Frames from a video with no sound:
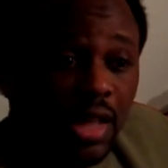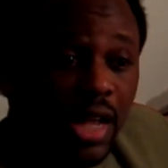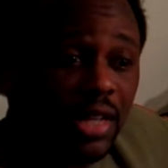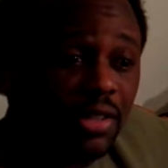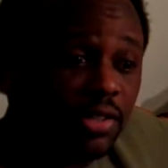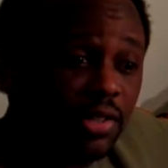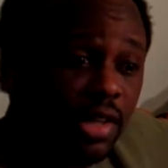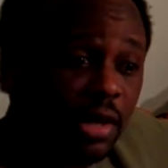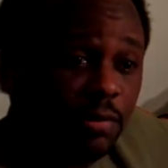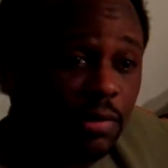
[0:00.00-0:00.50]

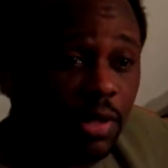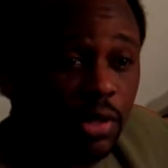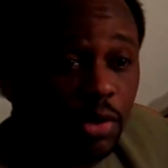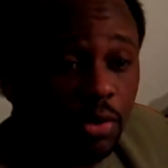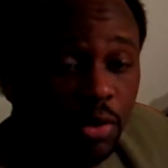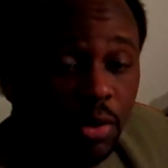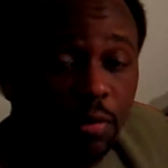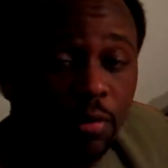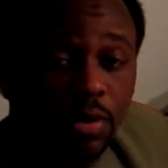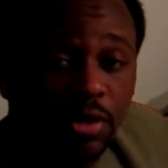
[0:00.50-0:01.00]
Lots of times I
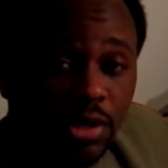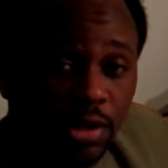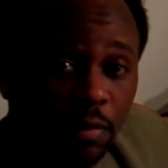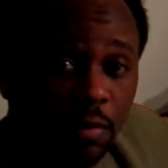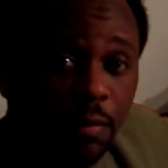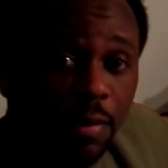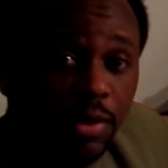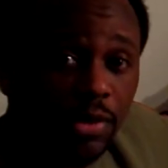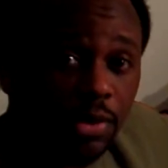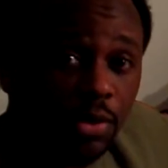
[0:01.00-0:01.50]
do it with some
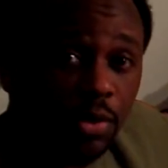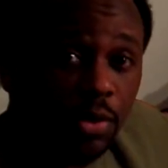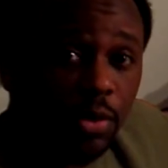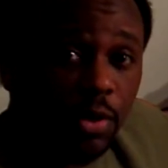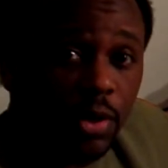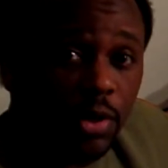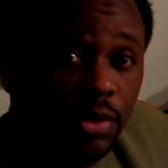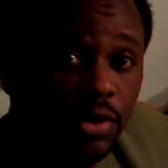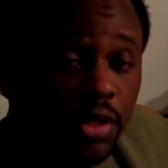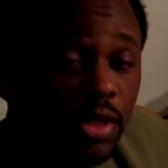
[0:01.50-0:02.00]
of my
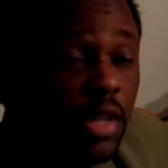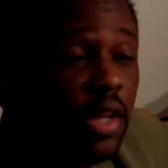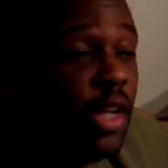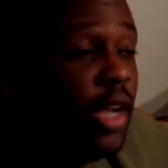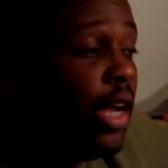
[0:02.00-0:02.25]
stories.